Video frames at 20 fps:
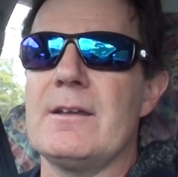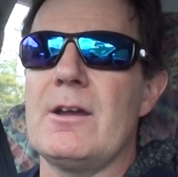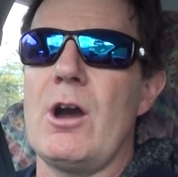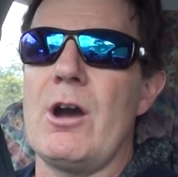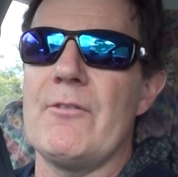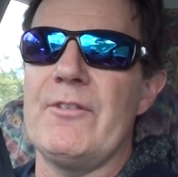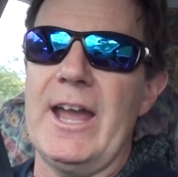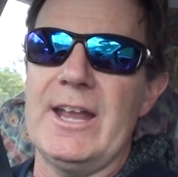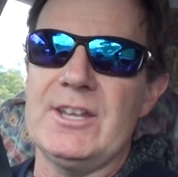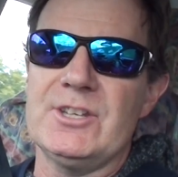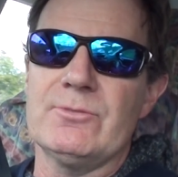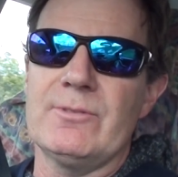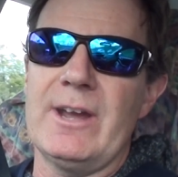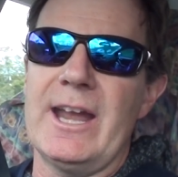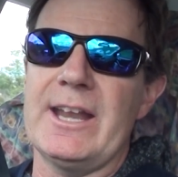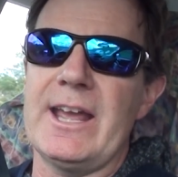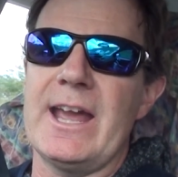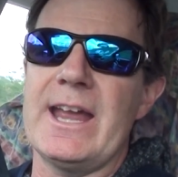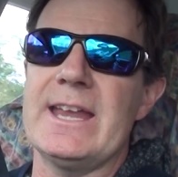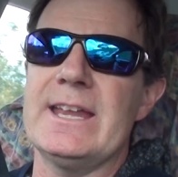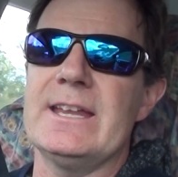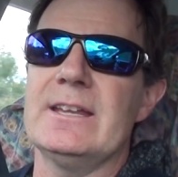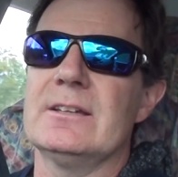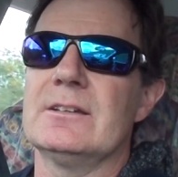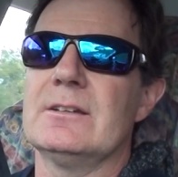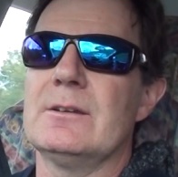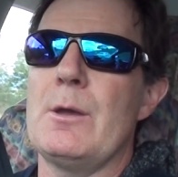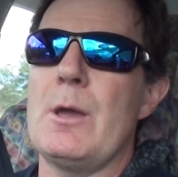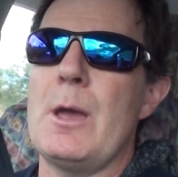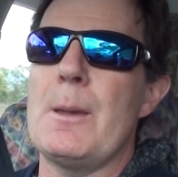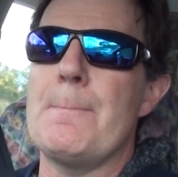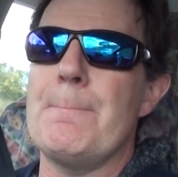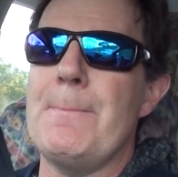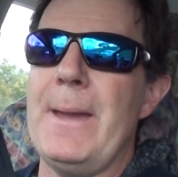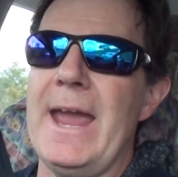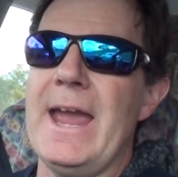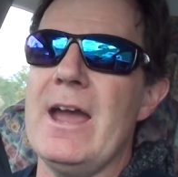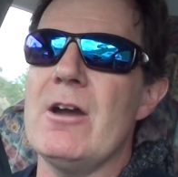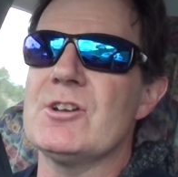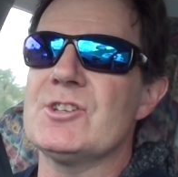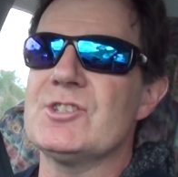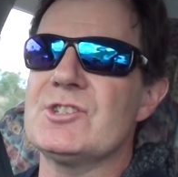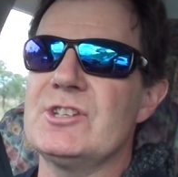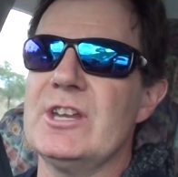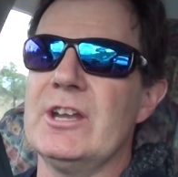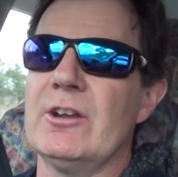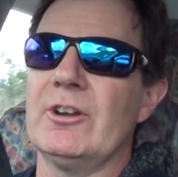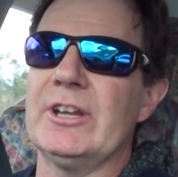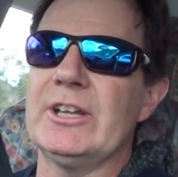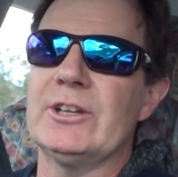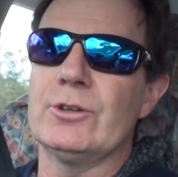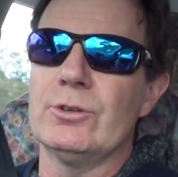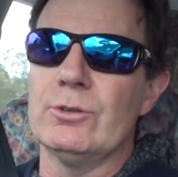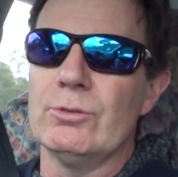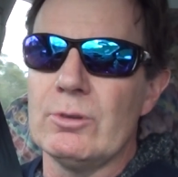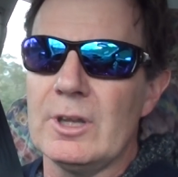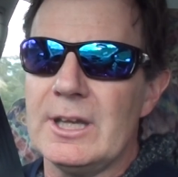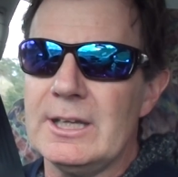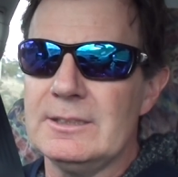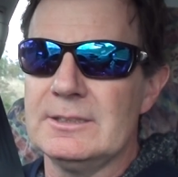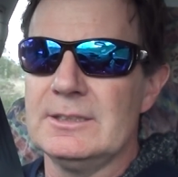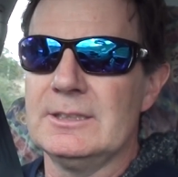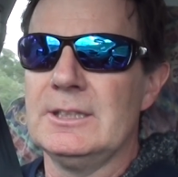I've had to add a power steering cooler